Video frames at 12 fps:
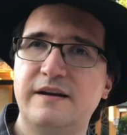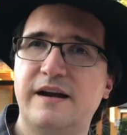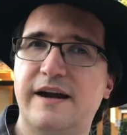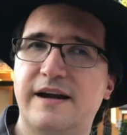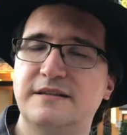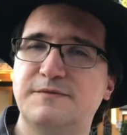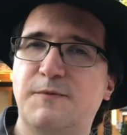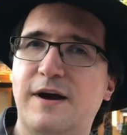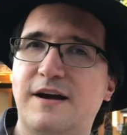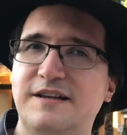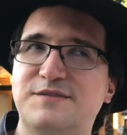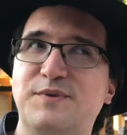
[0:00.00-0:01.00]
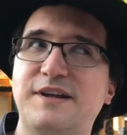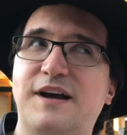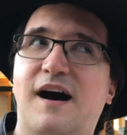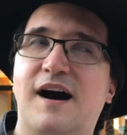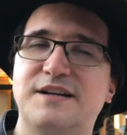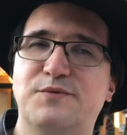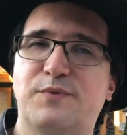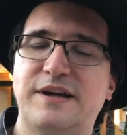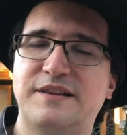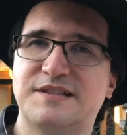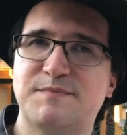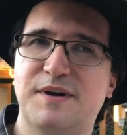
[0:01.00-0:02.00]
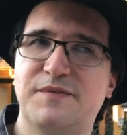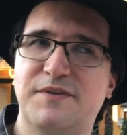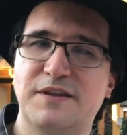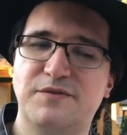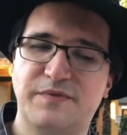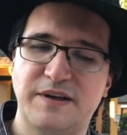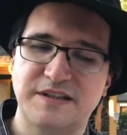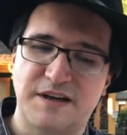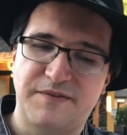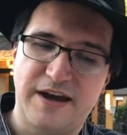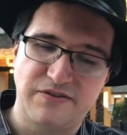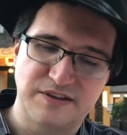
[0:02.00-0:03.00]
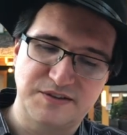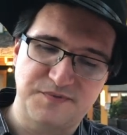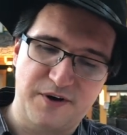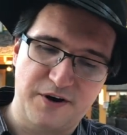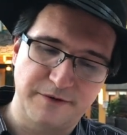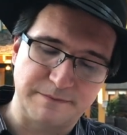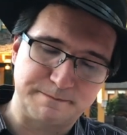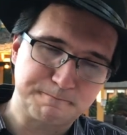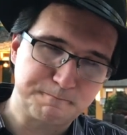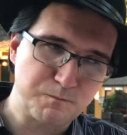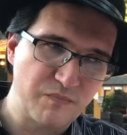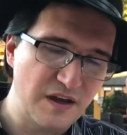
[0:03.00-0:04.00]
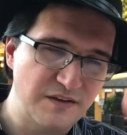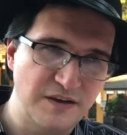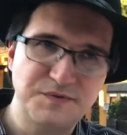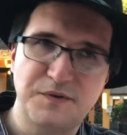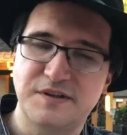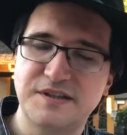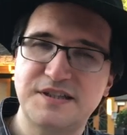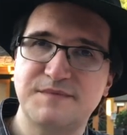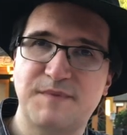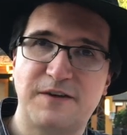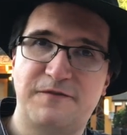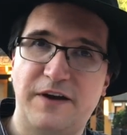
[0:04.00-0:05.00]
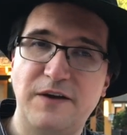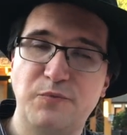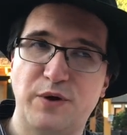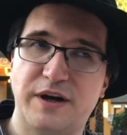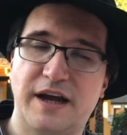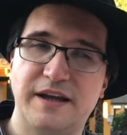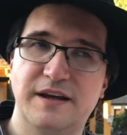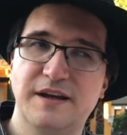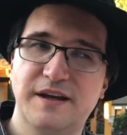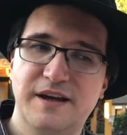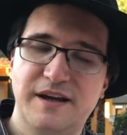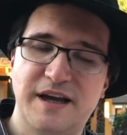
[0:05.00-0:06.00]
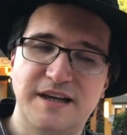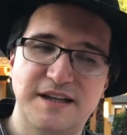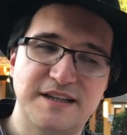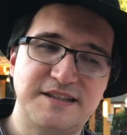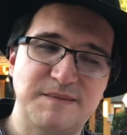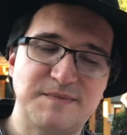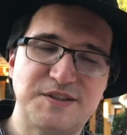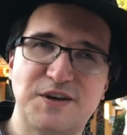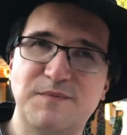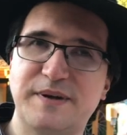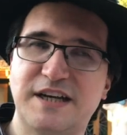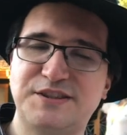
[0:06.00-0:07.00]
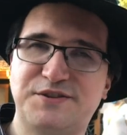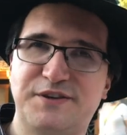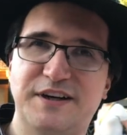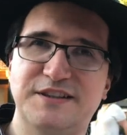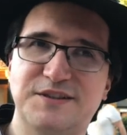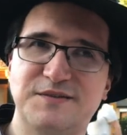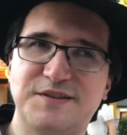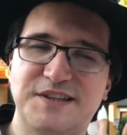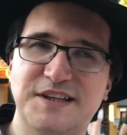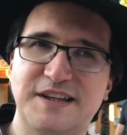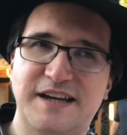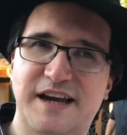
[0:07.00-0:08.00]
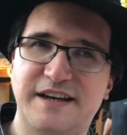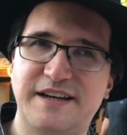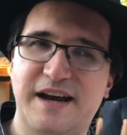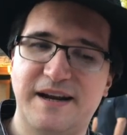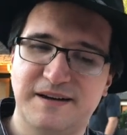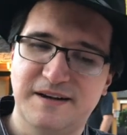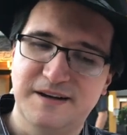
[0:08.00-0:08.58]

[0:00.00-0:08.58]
And while it's really odd to rank this above other things I've had thus far, thus far this is my favorite. I, it, it seems so pedestrian and so silly, and yet